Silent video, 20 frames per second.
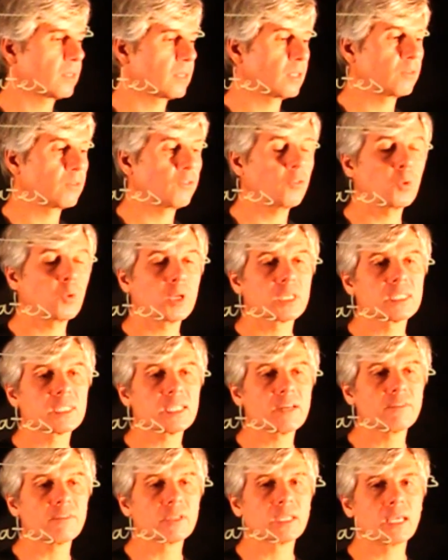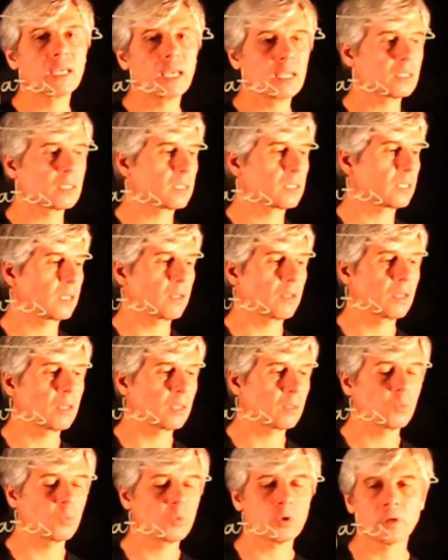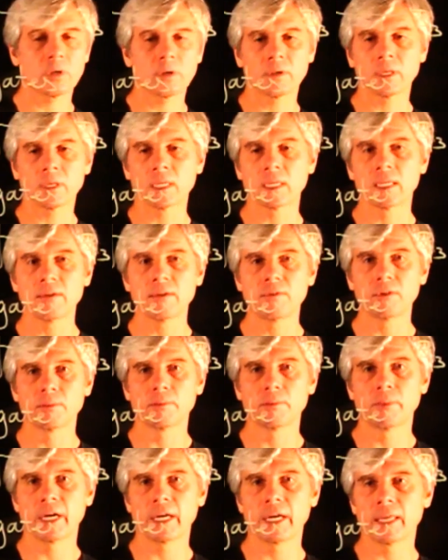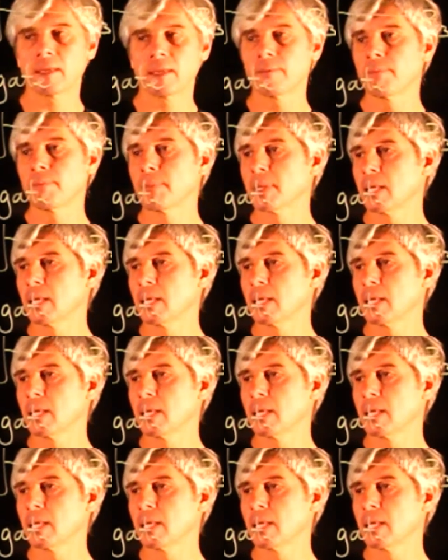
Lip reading: than 47 gates that were given by